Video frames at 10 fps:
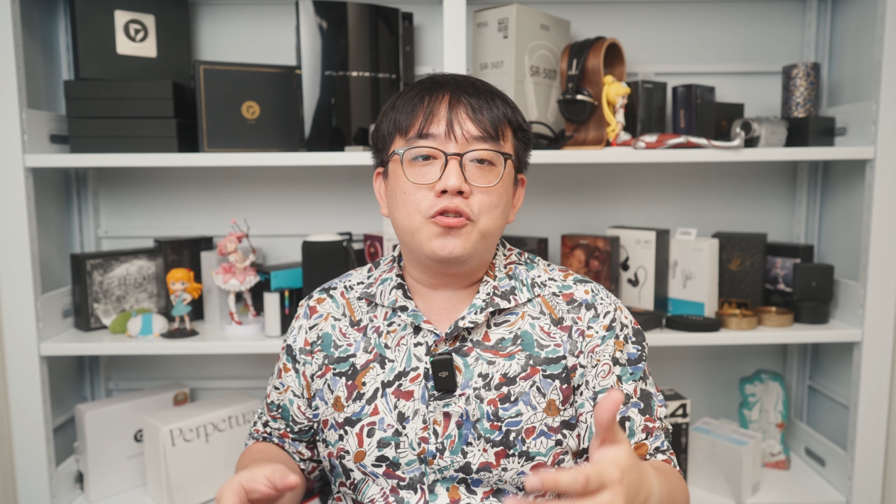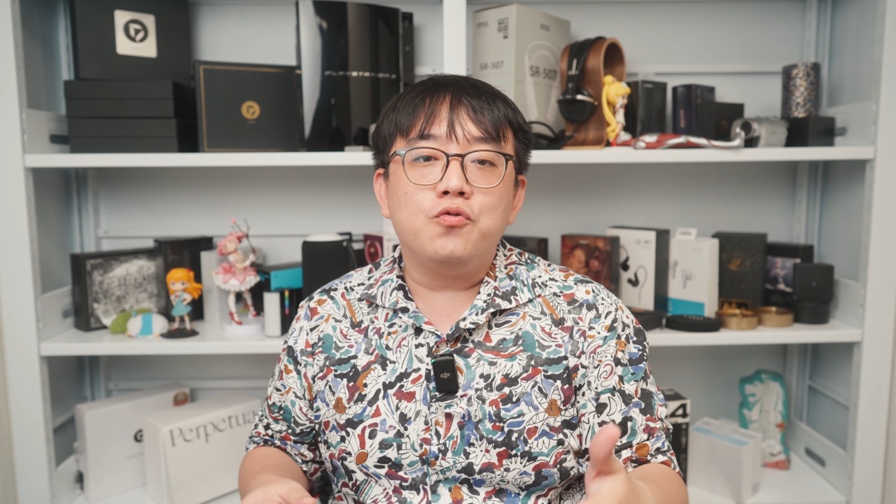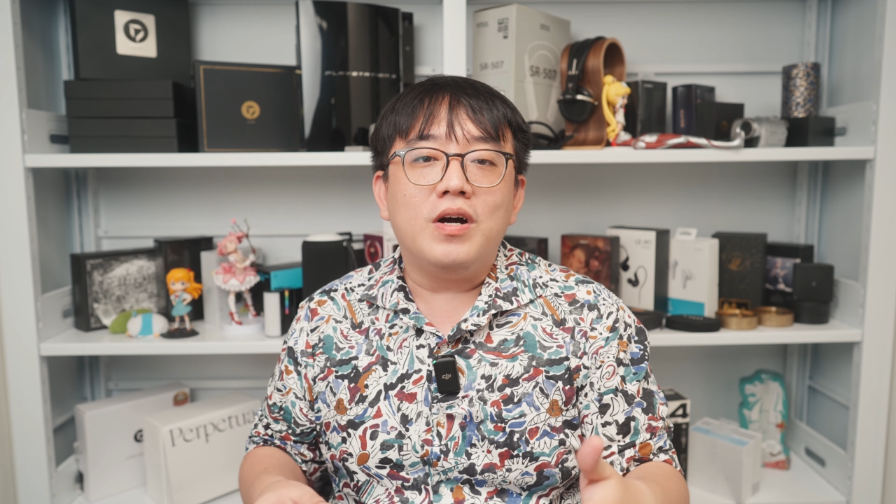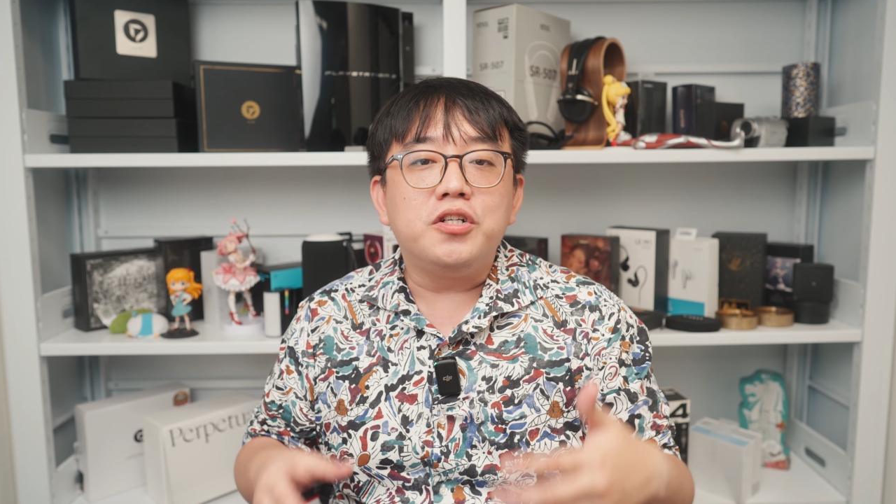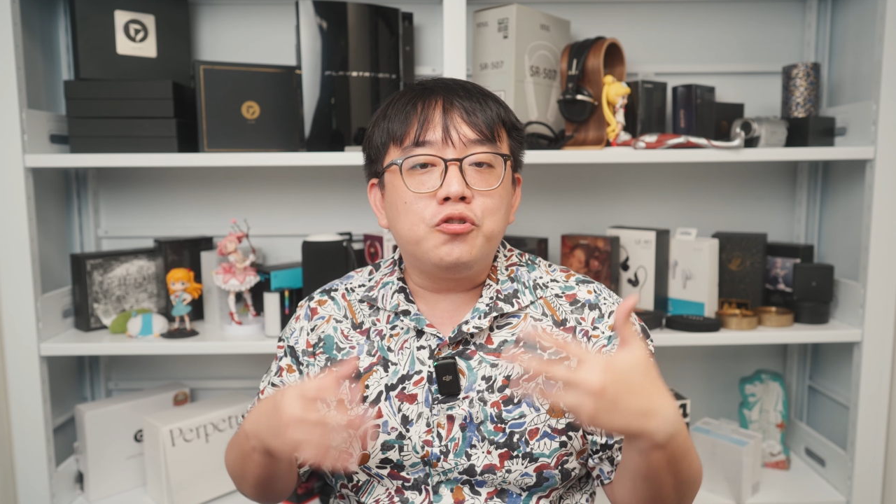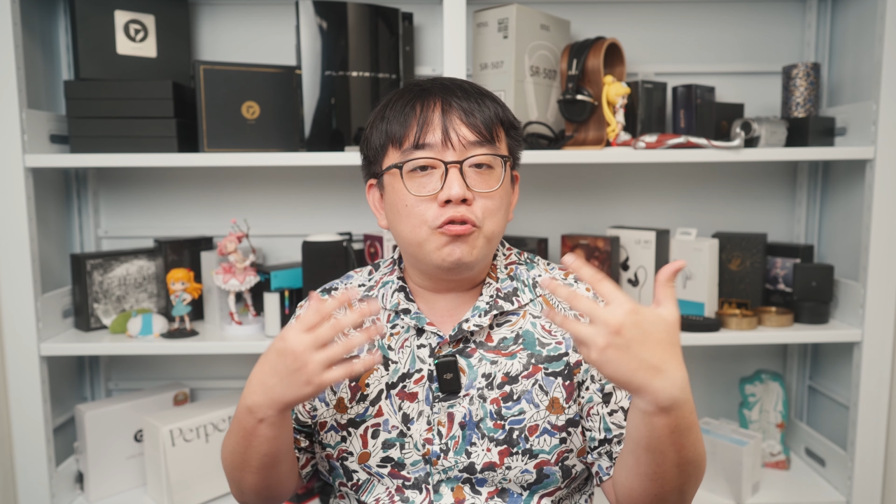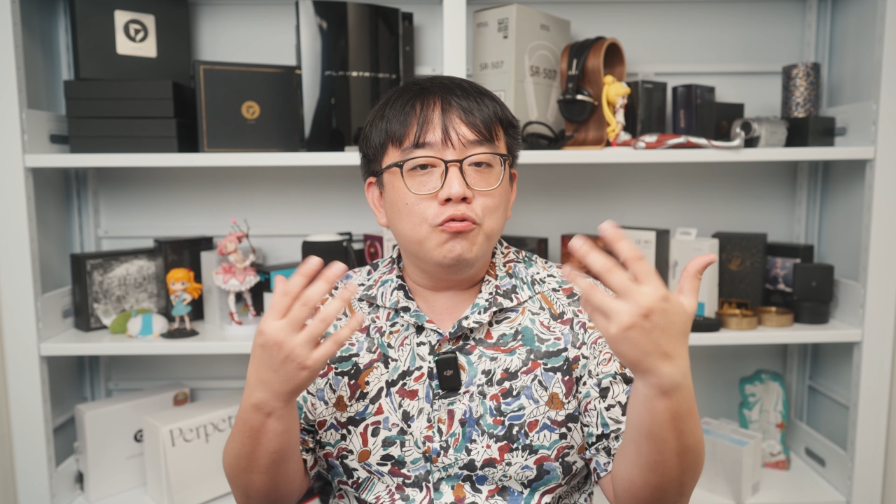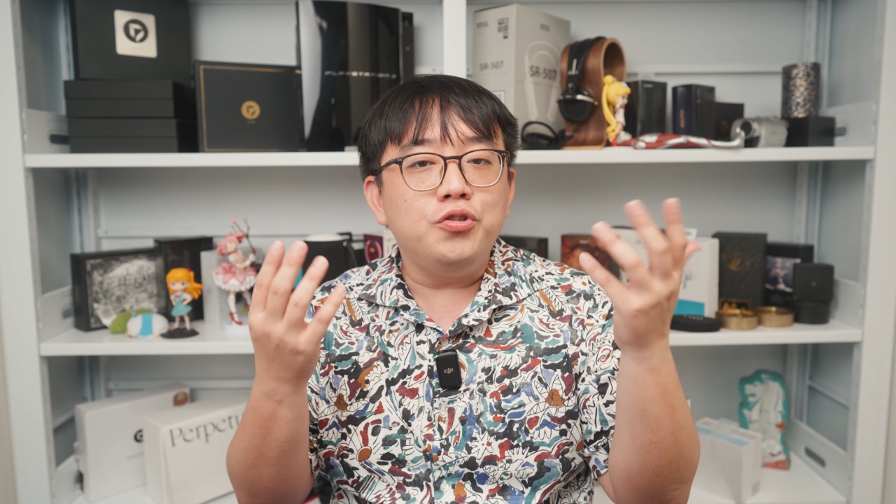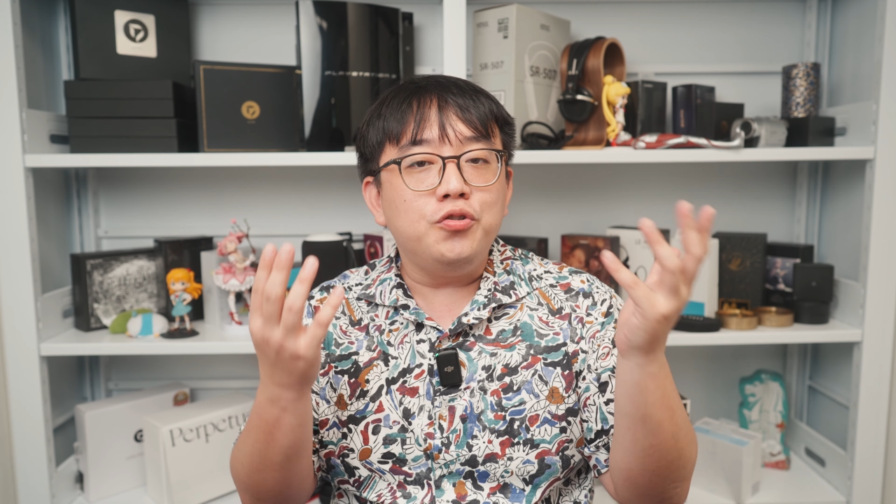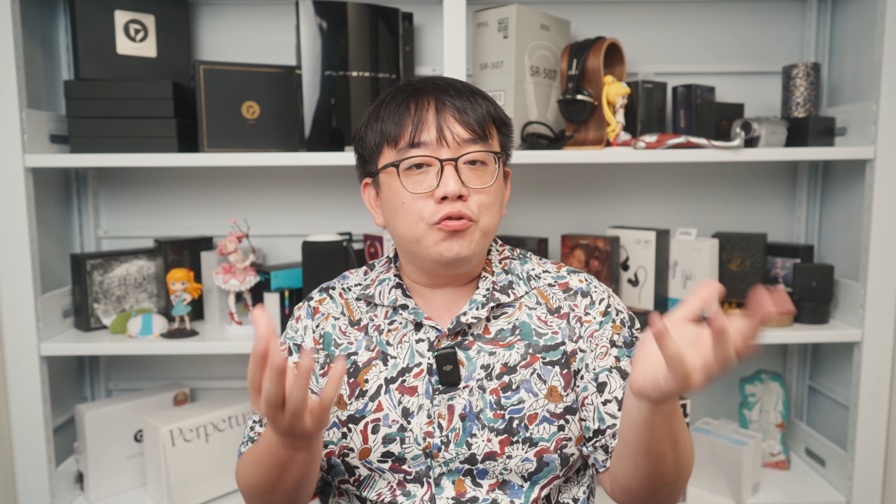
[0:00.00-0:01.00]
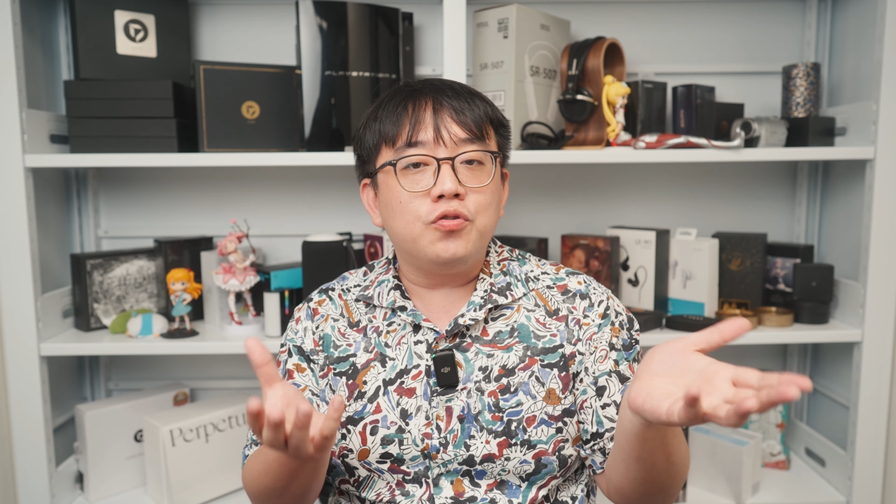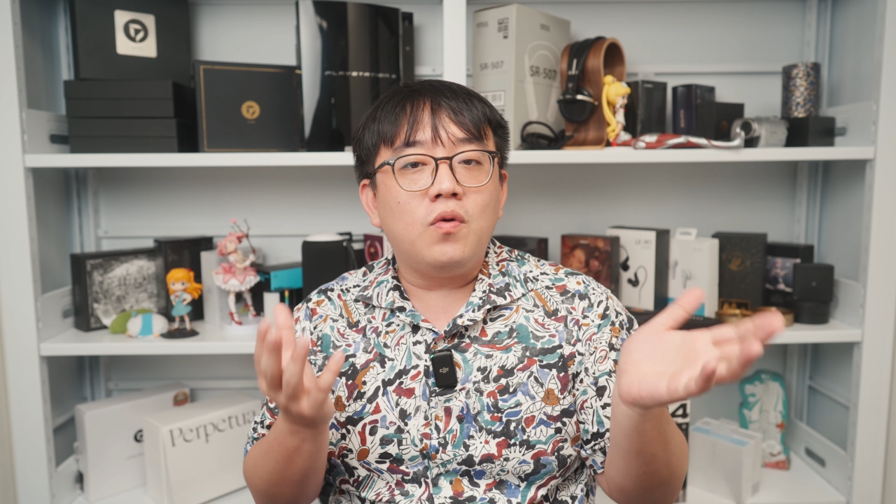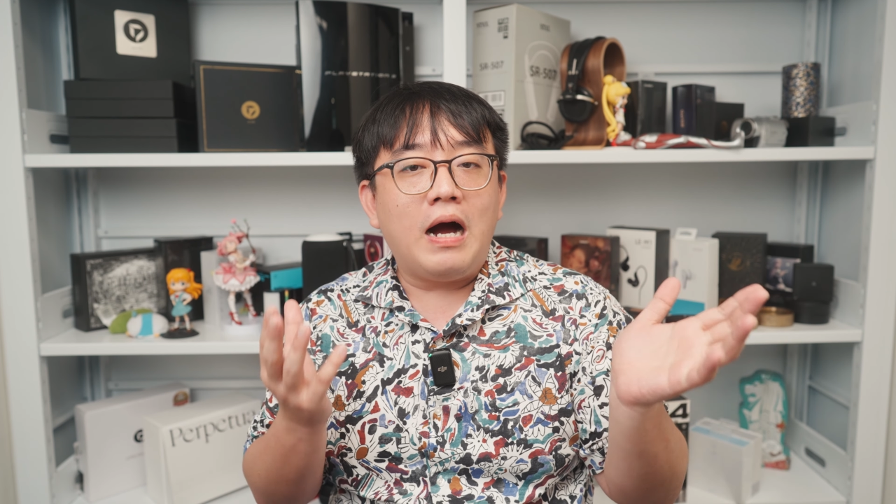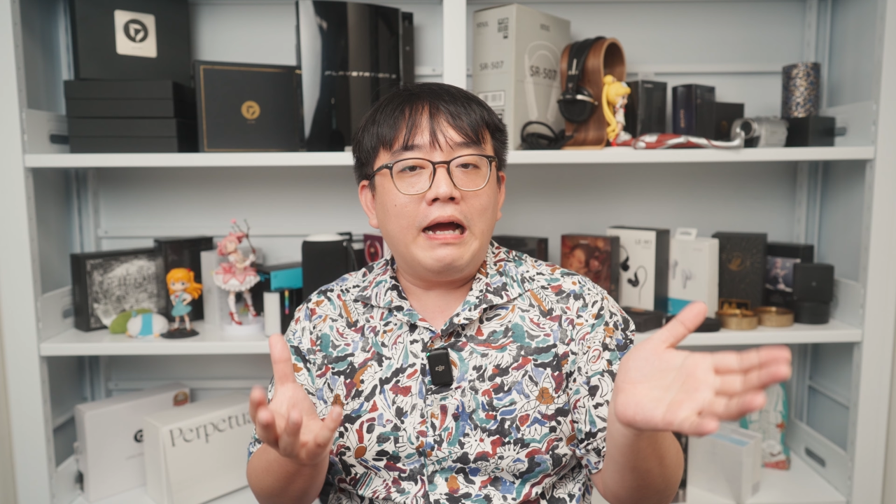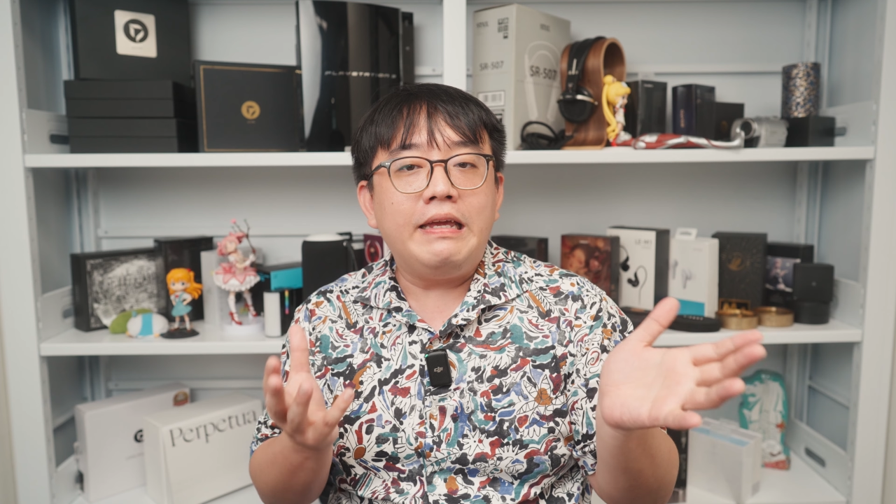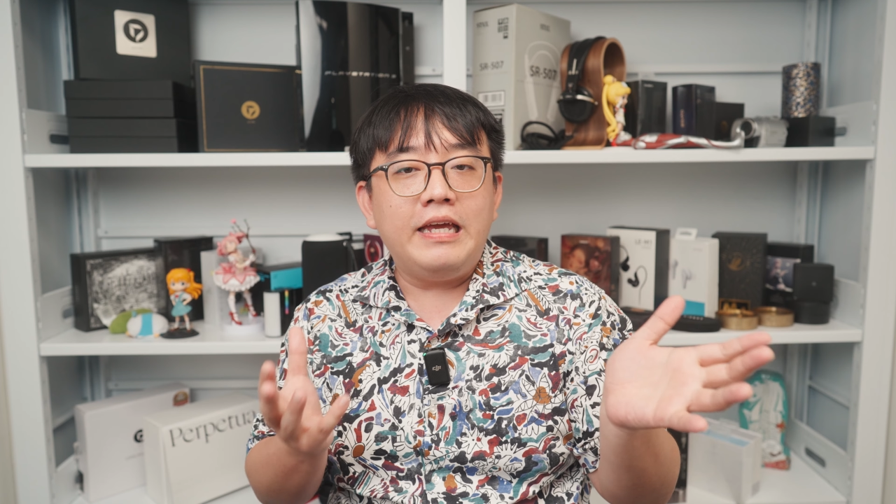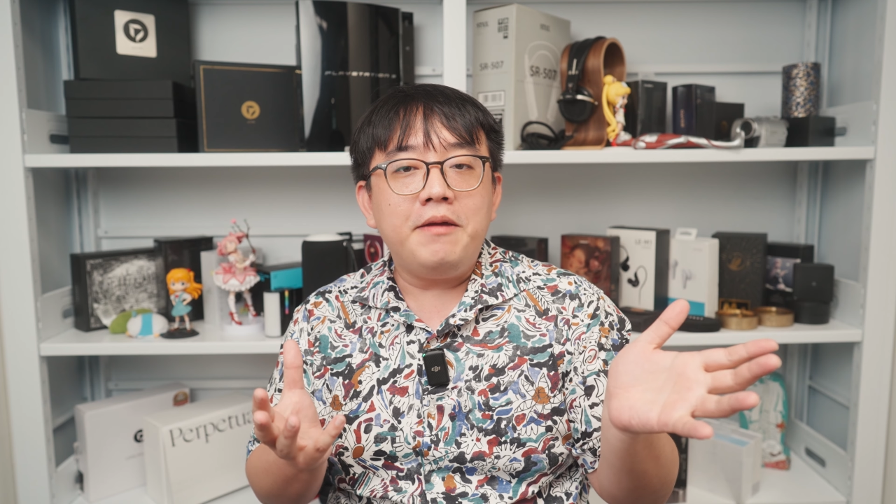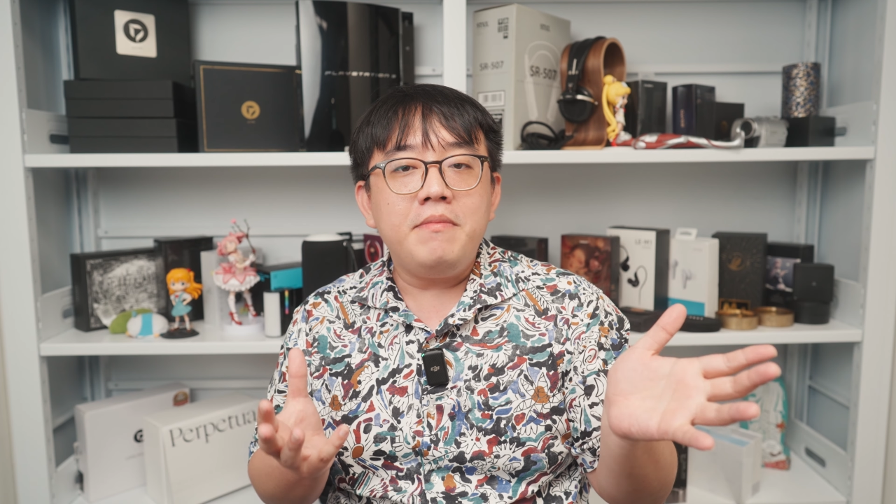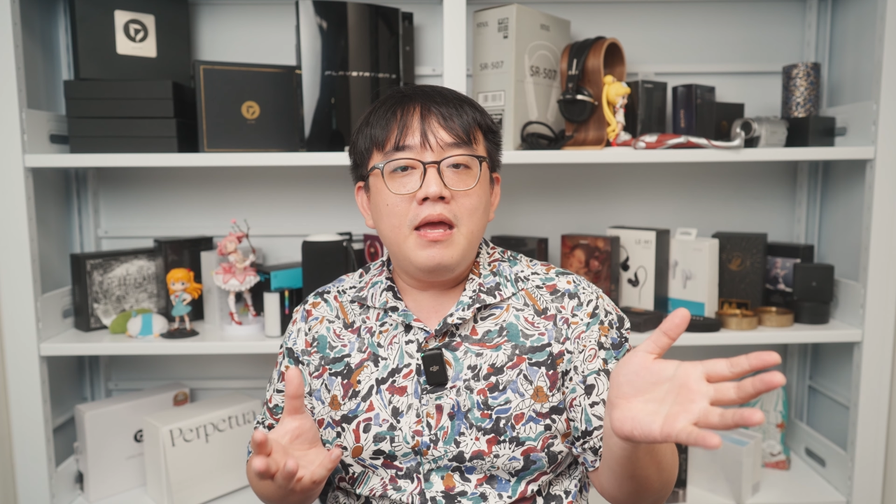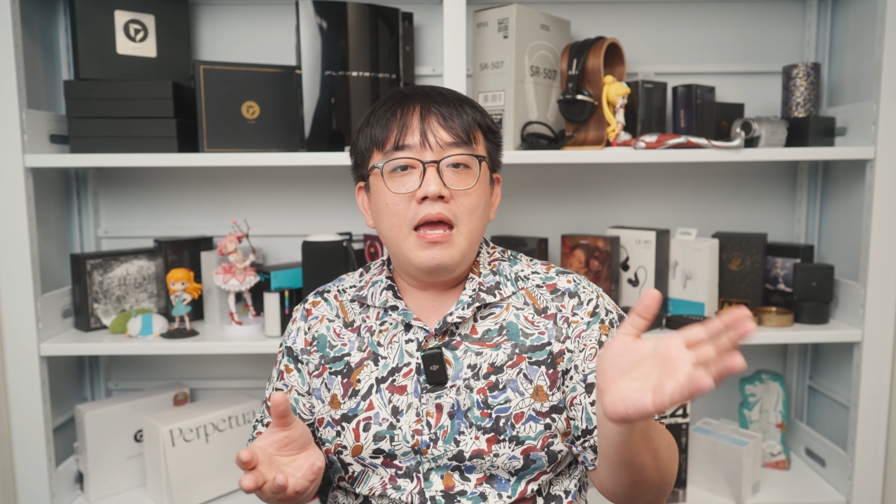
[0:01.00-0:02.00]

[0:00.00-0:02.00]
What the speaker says: to a true neutral IEM,